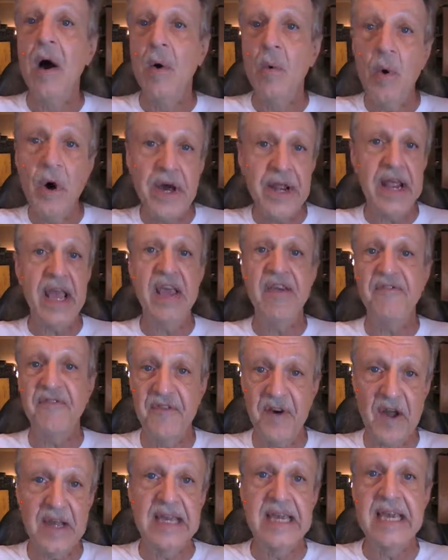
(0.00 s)
What a
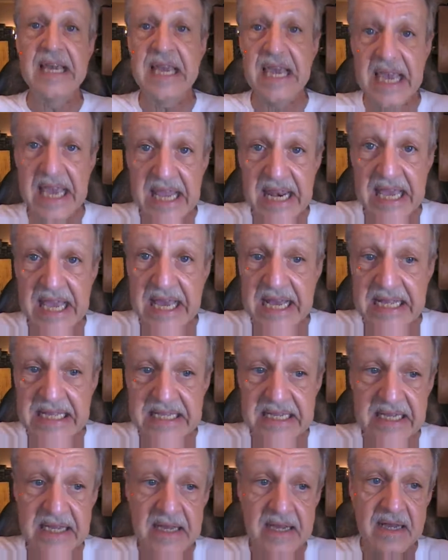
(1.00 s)
fucking idiot.